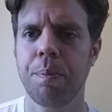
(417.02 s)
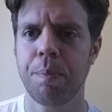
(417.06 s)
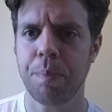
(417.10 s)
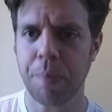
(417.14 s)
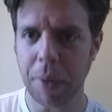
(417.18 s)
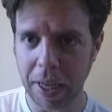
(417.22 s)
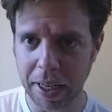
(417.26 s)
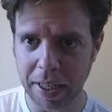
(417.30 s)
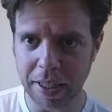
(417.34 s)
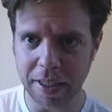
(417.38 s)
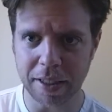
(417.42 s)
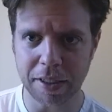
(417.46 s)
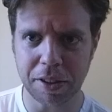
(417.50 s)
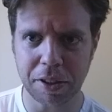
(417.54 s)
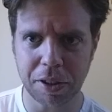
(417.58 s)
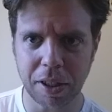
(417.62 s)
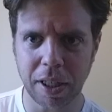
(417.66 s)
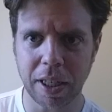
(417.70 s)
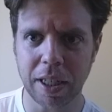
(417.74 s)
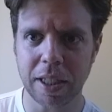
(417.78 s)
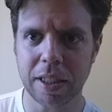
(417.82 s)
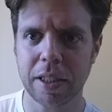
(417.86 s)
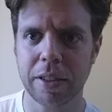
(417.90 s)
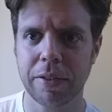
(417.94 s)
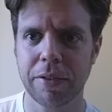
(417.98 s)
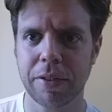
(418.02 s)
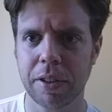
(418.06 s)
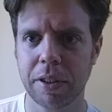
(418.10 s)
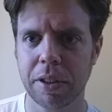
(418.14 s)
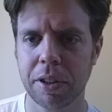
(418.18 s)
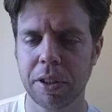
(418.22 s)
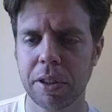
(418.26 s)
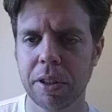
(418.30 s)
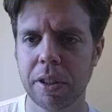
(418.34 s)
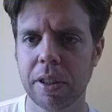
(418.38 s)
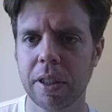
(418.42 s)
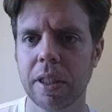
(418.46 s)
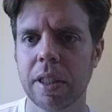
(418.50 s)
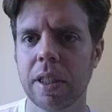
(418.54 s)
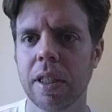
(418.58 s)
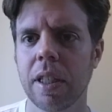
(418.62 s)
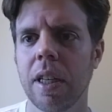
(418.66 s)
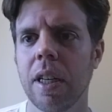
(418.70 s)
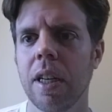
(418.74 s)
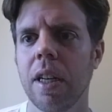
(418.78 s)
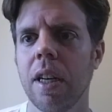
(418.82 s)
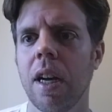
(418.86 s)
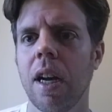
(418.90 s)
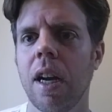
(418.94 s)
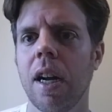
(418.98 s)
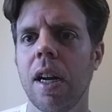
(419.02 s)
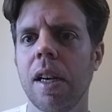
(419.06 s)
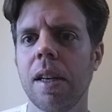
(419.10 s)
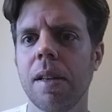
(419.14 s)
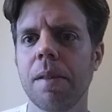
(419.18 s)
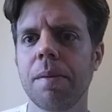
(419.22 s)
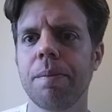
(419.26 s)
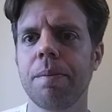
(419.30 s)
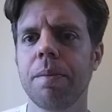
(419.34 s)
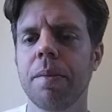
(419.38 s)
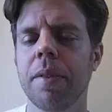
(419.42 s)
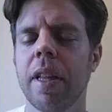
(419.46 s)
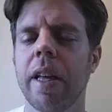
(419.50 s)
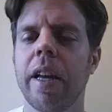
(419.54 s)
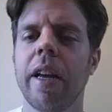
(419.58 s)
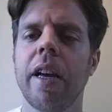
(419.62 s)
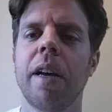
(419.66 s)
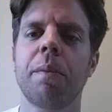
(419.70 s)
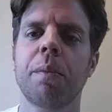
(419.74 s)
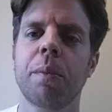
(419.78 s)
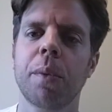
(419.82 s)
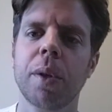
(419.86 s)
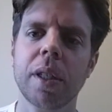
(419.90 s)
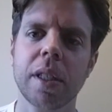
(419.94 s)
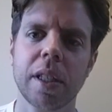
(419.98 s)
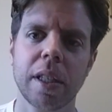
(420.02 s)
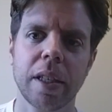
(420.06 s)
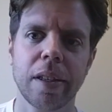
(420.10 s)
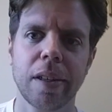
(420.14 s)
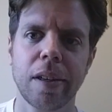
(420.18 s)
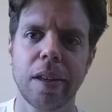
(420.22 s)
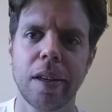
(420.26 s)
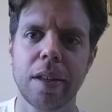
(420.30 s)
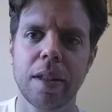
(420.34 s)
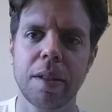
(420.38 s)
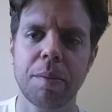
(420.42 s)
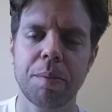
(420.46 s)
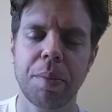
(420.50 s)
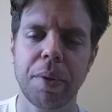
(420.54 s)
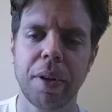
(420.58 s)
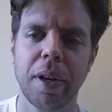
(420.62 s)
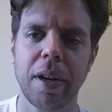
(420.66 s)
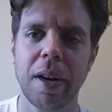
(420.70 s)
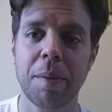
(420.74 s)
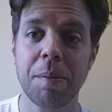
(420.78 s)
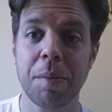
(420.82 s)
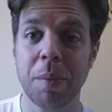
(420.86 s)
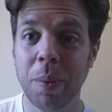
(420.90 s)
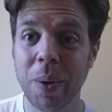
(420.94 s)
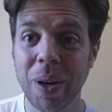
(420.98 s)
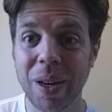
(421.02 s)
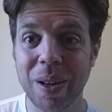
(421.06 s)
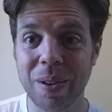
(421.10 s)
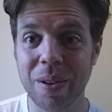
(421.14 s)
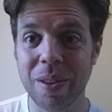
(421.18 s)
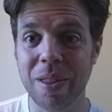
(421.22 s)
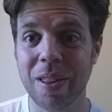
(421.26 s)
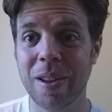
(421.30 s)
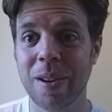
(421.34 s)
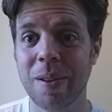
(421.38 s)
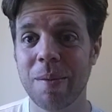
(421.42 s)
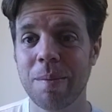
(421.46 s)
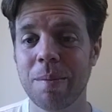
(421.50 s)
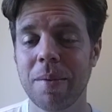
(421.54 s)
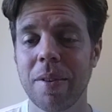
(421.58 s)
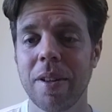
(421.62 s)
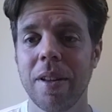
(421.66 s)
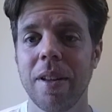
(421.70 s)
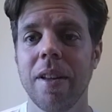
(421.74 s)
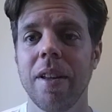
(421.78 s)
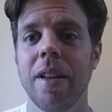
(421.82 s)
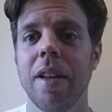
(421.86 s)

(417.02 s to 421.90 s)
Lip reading: beta traits for sure, that I'm working on, but I'm aware of them.